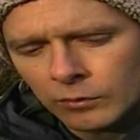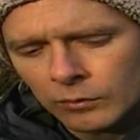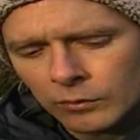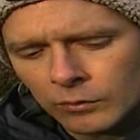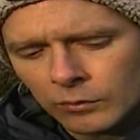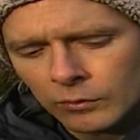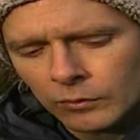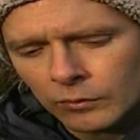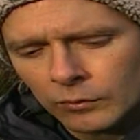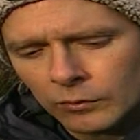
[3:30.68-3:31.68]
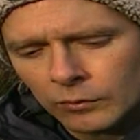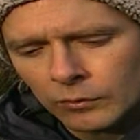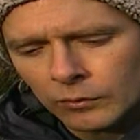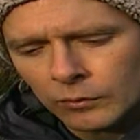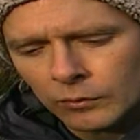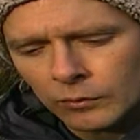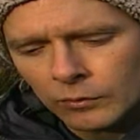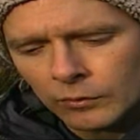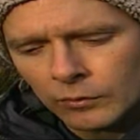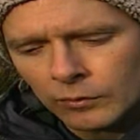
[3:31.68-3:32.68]

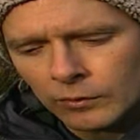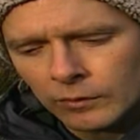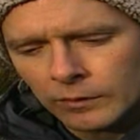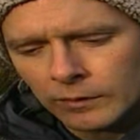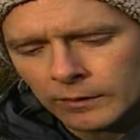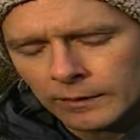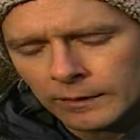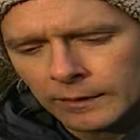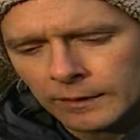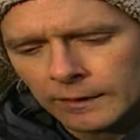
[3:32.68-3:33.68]
Nothing is said.